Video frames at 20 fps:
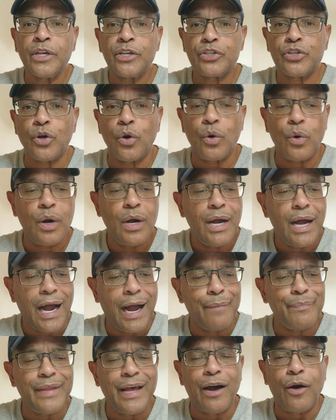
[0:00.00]
So
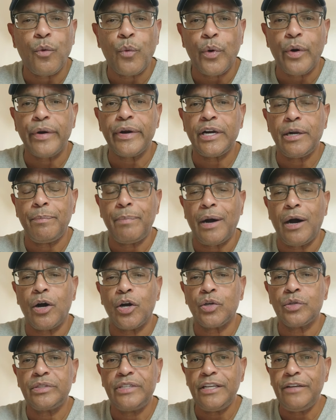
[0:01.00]
I'm not worried
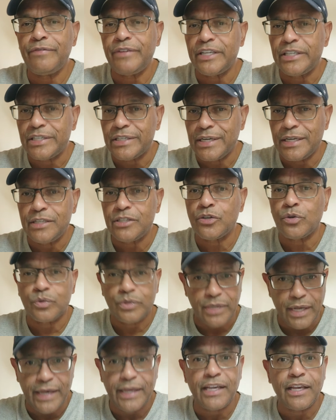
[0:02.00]
about
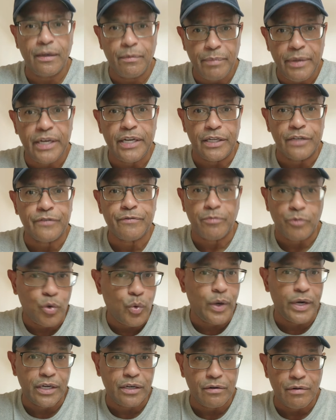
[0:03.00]
DiVincenzo taking minutes from
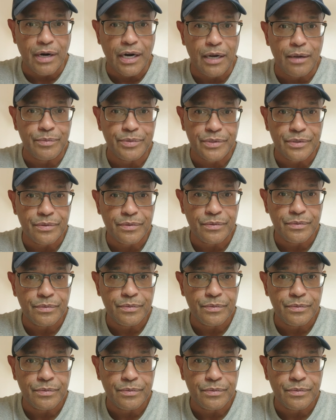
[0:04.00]
Quentin Grimes.